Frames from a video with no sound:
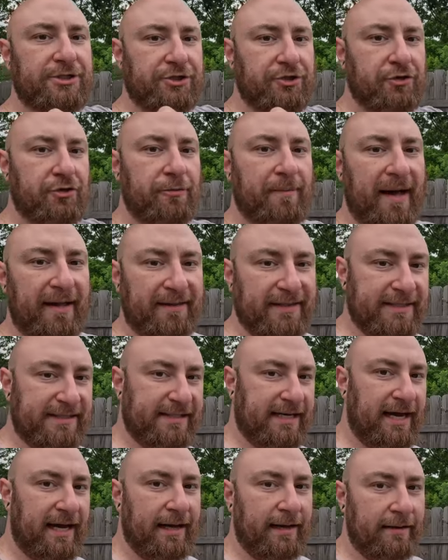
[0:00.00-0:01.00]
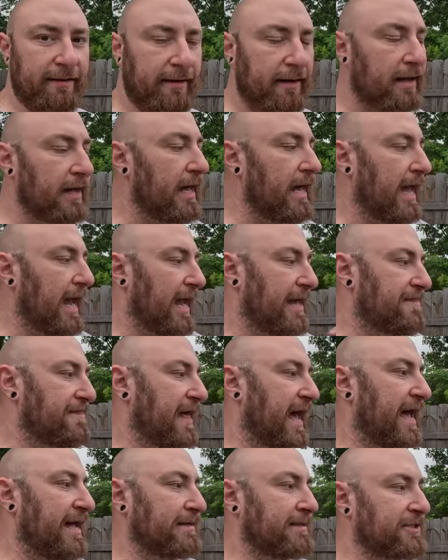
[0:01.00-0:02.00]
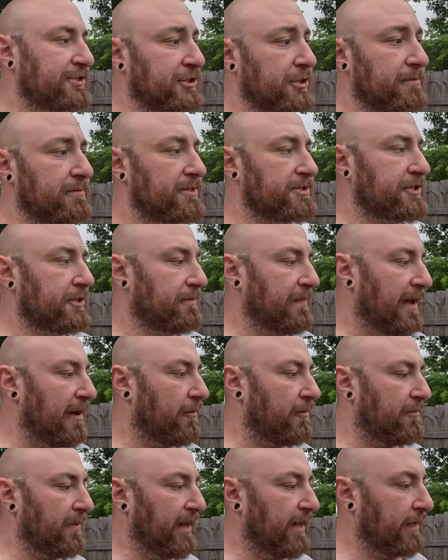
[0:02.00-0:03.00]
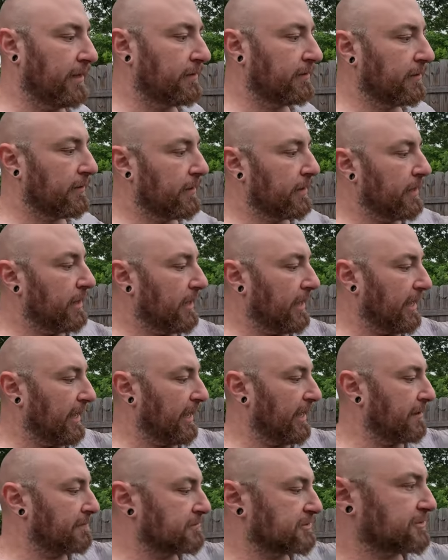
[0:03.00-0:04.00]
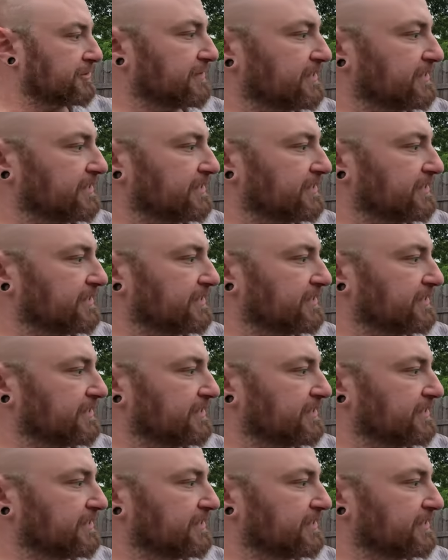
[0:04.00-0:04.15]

tube at the side, and that determines your power band. Um, so